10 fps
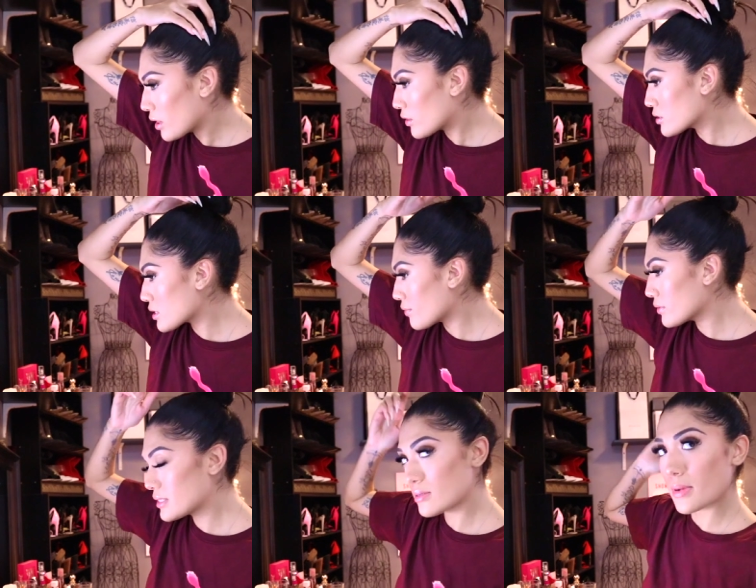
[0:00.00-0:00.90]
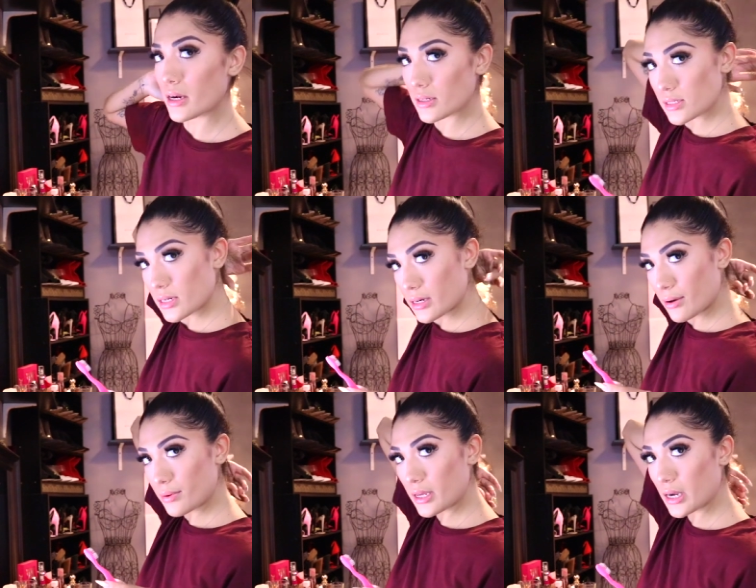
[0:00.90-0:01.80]
There's definitely some hair sticking
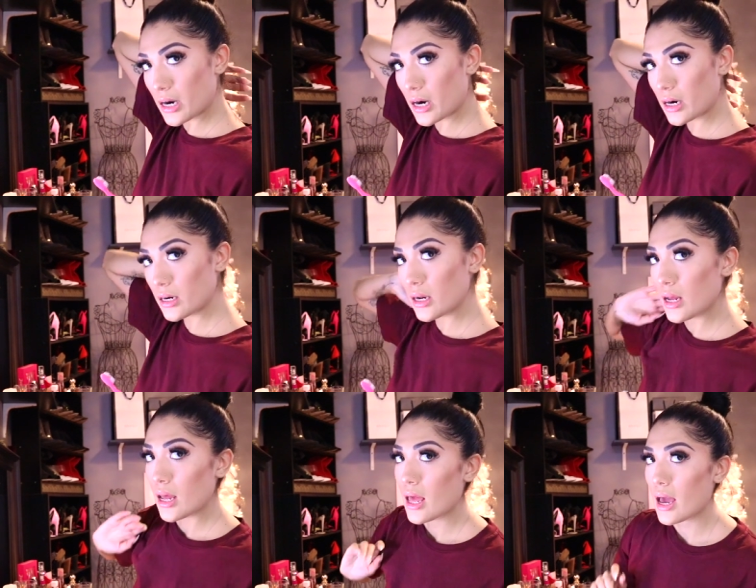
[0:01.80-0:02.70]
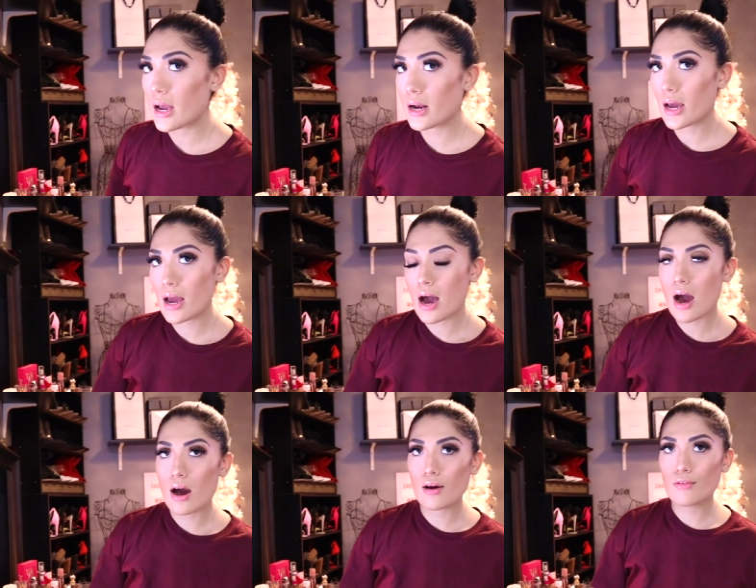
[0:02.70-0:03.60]
out here and I
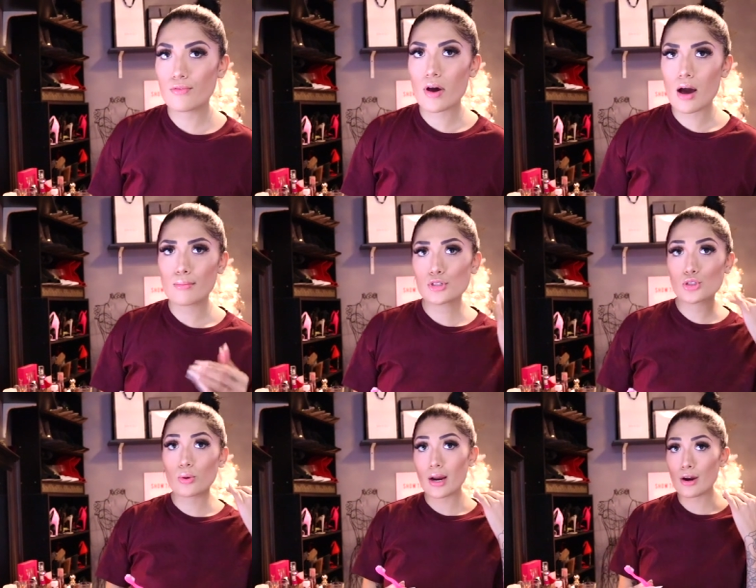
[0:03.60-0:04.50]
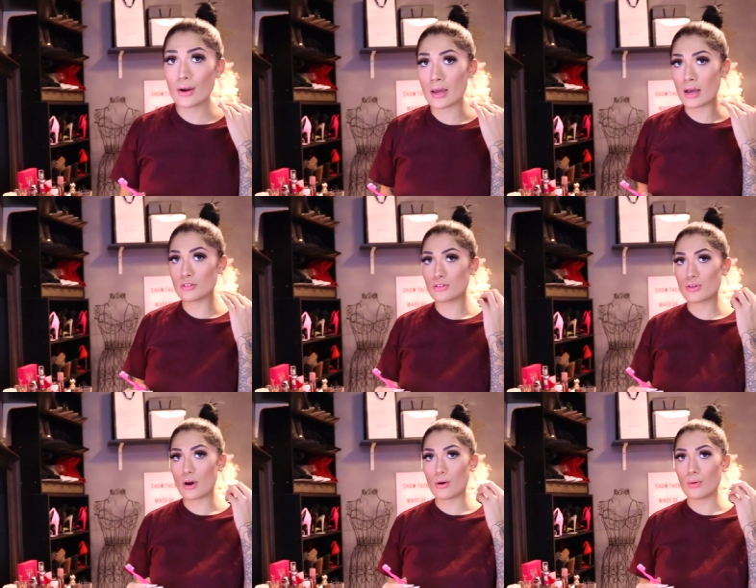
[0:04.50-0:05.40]
have um, short hair again
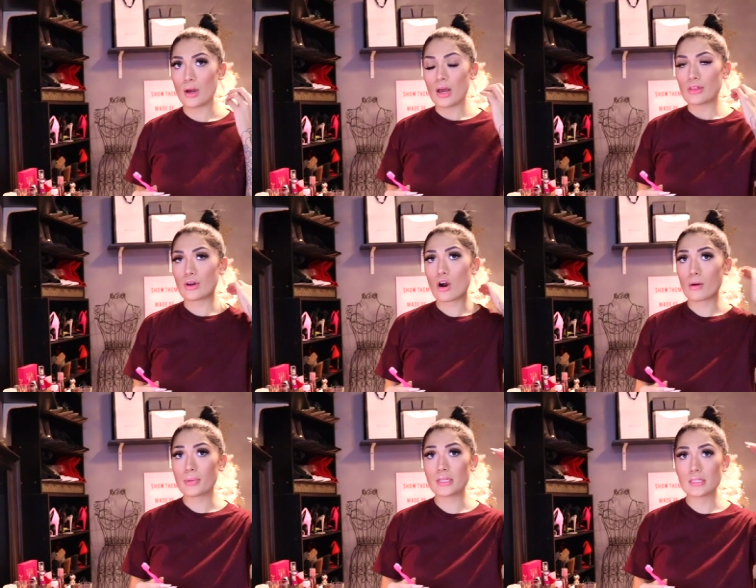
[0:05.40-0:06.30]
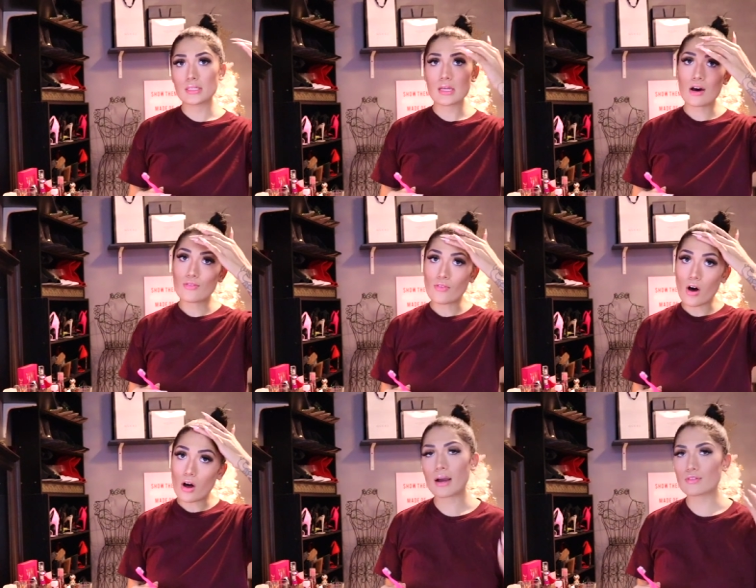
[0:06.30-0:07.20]
so there are pieces that
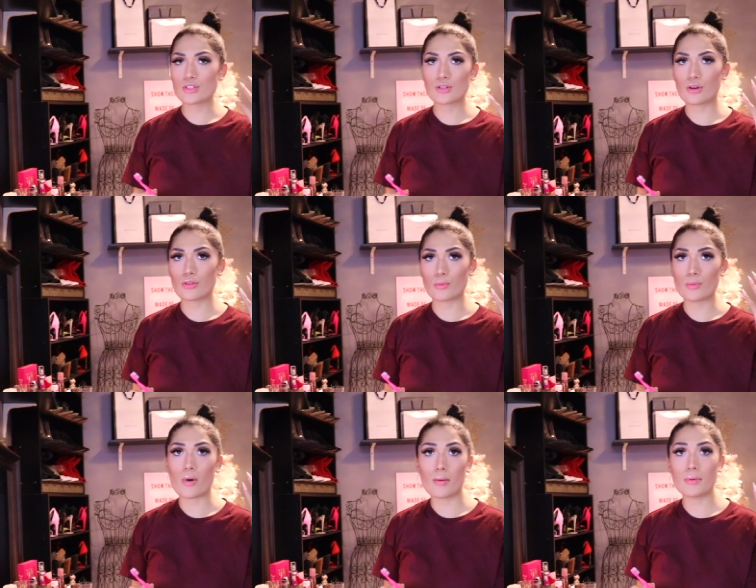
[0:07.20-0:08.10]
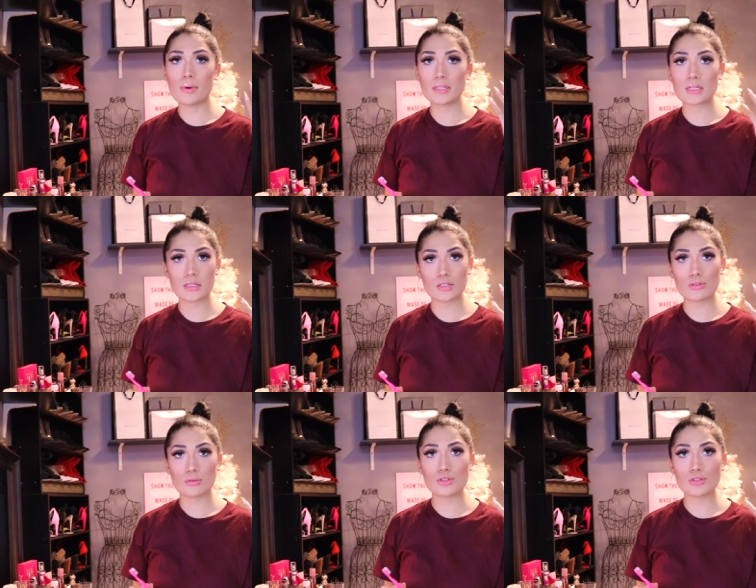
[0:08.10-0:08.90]
fall. I have to secure them with bobby pins because it's so